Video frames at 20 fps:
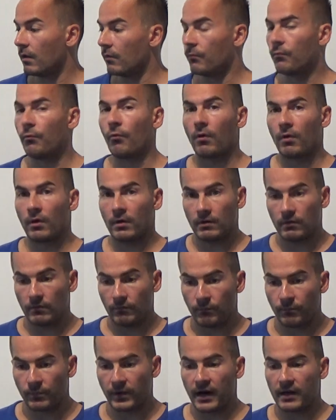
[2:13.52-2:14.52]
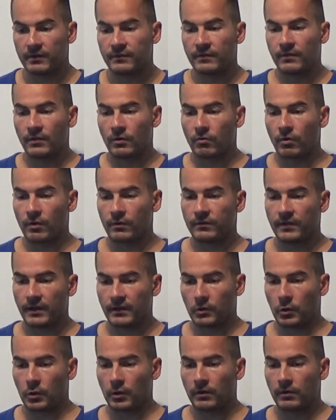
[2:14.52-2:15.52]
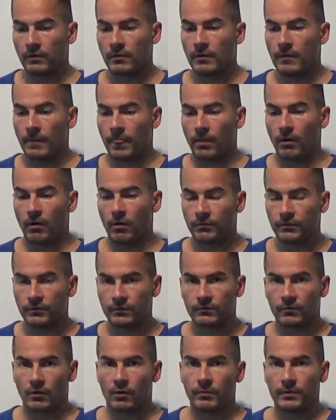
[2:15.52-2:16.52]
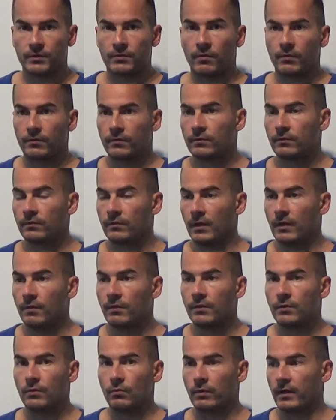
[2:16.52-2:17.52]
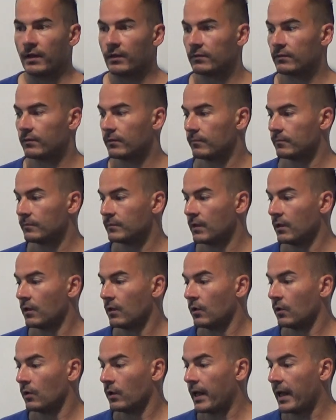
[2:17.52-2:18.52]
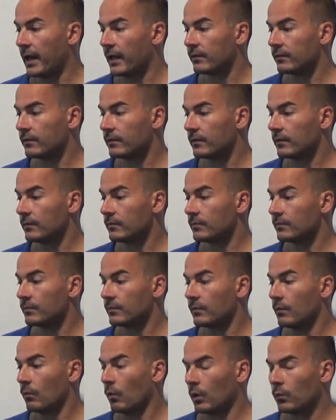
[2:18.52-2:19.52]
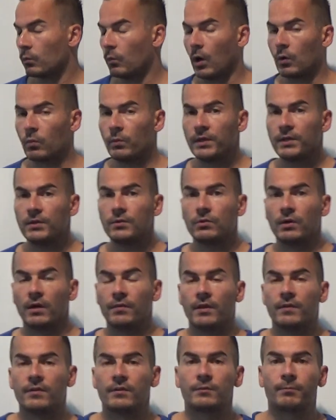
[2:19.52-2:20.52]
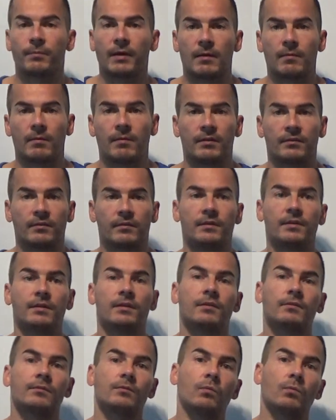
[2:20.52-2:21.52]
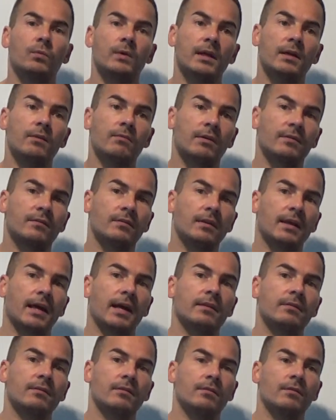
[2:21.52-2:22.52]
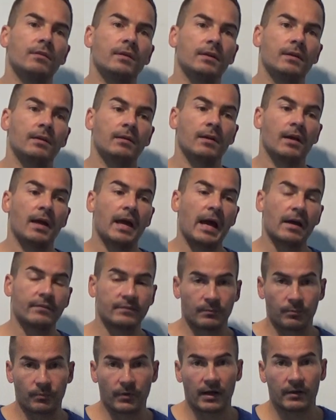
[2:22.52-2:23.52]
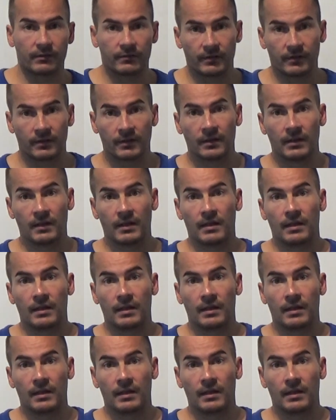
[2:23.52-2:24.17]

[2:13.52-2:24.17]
for pricing the cross-section of stock returns in the US. And what we do in this paper basically is we investigate the asset pricing